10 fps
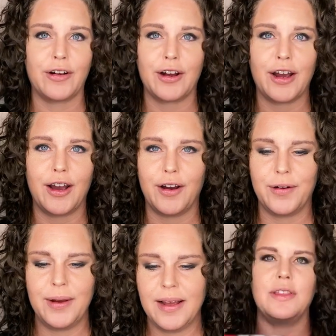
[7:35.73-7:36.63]

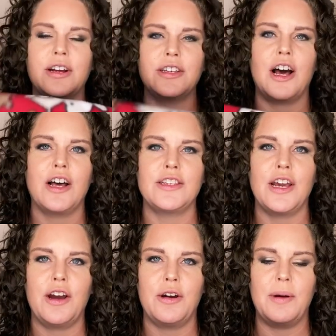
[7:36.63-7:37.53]
ago. There's
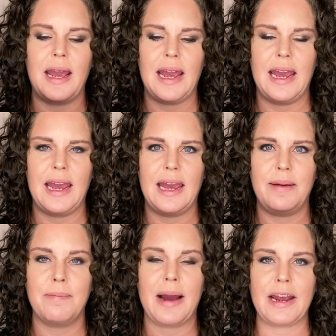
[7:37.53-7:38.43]
also
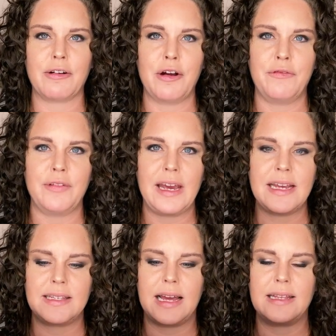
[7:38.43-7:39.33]
a micro
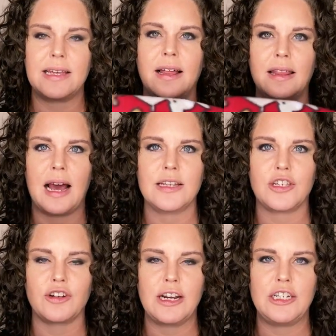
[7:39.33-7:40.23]
fleece that's a lot
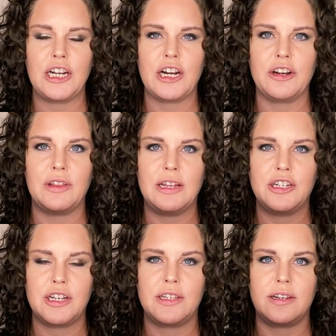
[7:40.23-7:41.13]
stretchier than
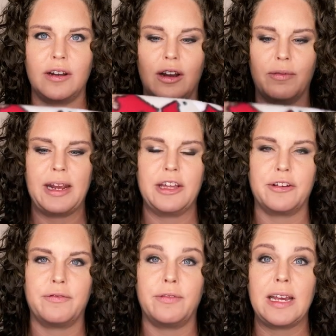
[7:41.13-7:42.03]
just a
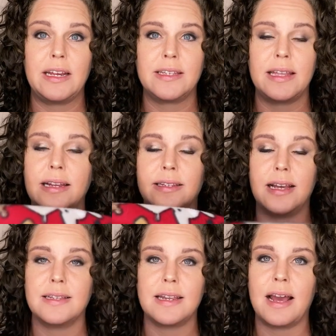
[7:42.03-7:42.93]
regular fleece that
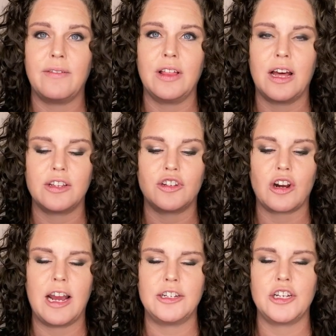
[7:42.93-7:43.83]
doesn't have a lot of
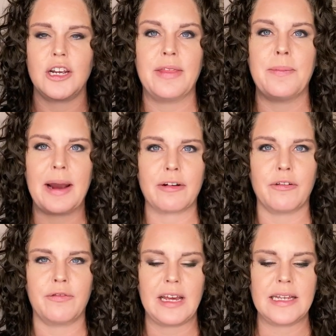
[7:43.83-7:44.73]
stretch. And the
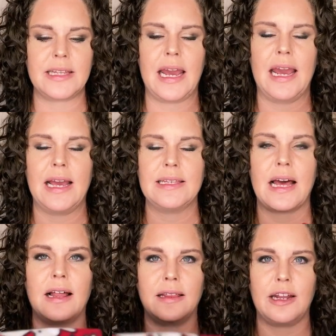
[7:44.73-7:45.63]
micro fleece is
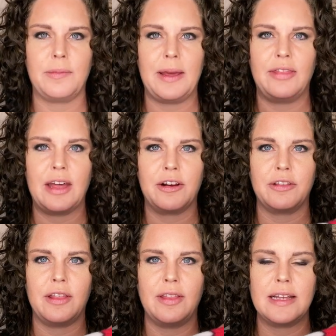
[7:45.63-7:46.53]
a little bit thinner
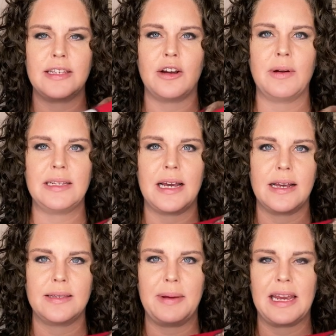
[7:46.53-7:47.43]
than this, so it
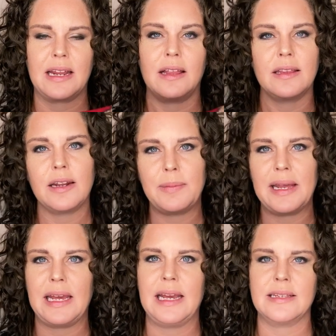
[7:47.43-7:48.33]
does make it a little
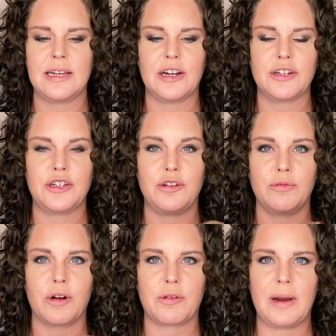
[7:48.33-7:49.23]
bit easier to
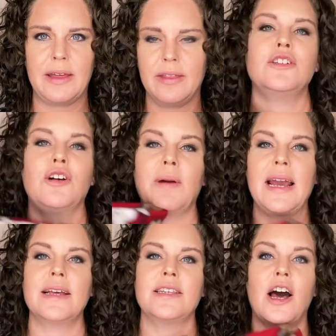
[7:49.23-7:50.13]
work with.
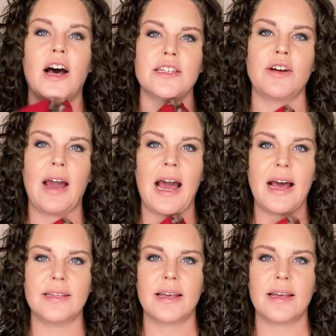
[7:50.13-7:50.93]
Joann's also has